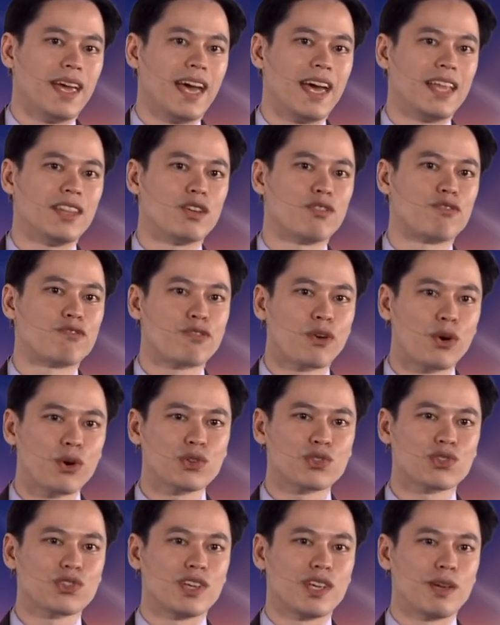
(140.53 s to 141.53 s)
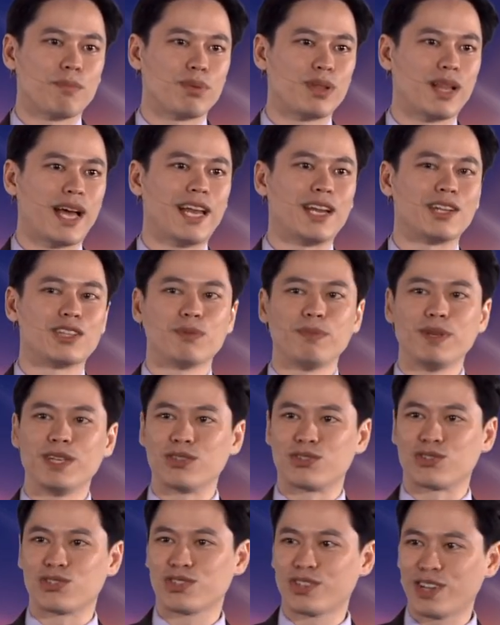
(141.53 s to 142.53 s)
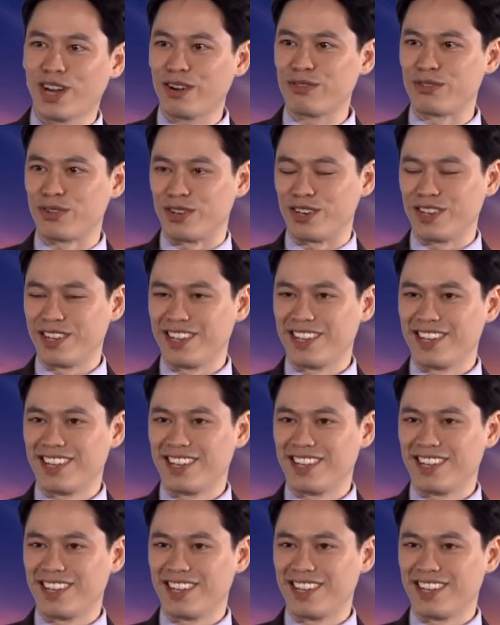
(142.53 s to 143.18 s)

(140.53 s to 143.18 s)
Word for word: And the first planet to be discovered